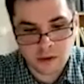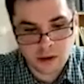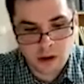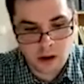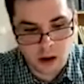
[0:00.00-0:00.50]

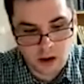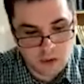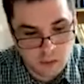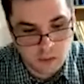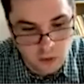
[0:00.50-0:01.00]

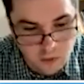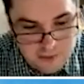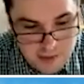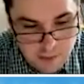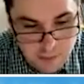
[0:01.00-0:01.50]
What was the
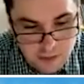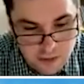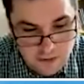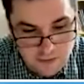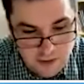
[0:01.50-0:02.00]
point of
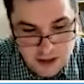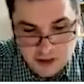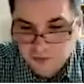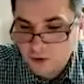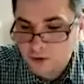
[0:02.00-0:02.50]

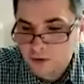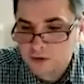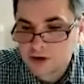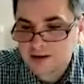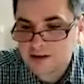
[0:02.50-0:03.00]
h4?
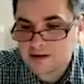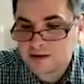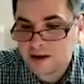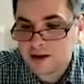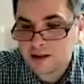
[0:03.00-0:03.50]
Just a
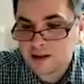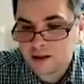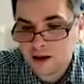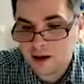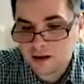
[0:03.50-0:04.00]
second.
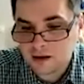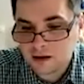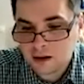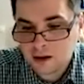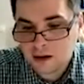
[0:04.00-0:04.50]

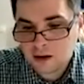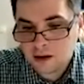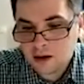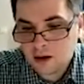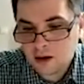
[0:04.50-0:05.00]

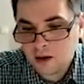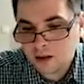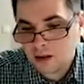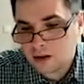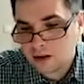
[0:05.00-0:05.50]

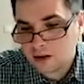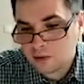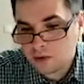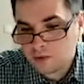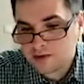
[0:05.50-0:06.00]
What
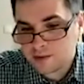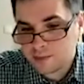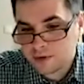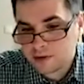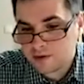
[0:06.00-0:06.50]
was the point
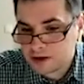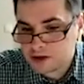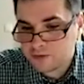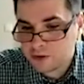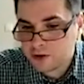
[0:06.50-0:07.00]
of
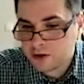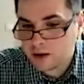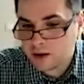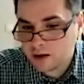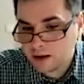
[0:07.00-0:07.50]
h4?
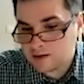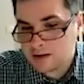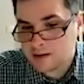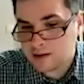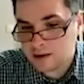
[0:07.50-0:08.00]
Yes,
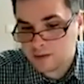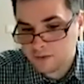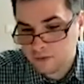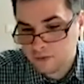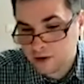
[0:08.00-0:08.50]

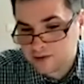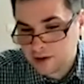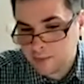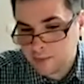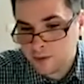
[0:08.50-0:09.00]
for
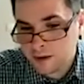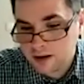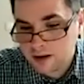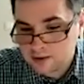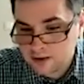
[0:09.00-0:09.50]
example, in
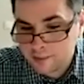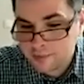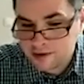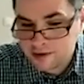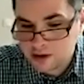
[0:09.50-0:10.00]
some
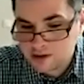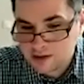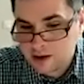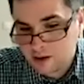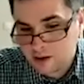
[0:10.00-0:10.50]
positions,
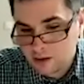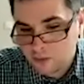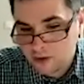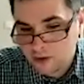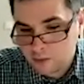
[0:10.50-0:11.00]
when
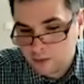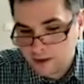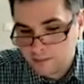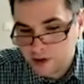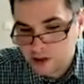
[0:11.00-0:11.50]
you play
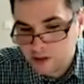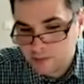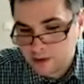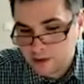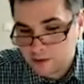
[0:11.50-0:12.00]
bishop
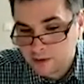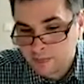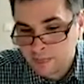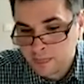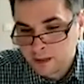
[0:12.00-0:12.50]
e3,
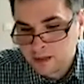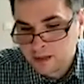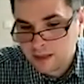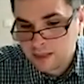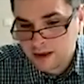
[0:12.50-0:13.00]
then
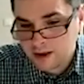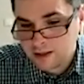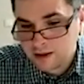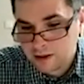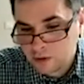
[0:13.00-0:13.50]
knight
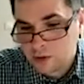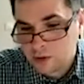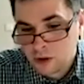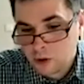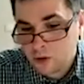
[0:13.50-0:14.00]
d2,
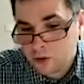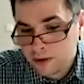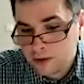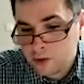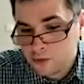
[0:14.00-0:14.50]
or when
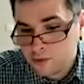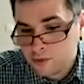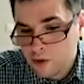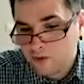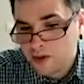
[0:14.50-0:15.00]
you
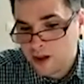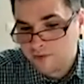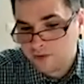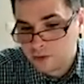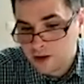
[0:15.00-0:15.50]
remove the
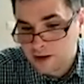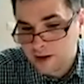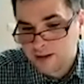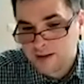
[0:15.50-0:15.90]
f3 knight,